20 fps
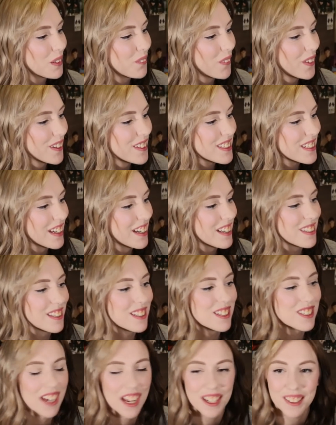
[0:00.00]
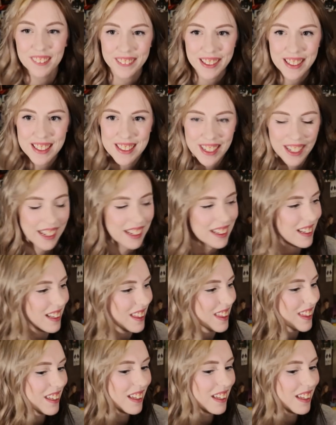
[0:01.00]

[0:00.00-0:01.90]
Monster, so January 18th.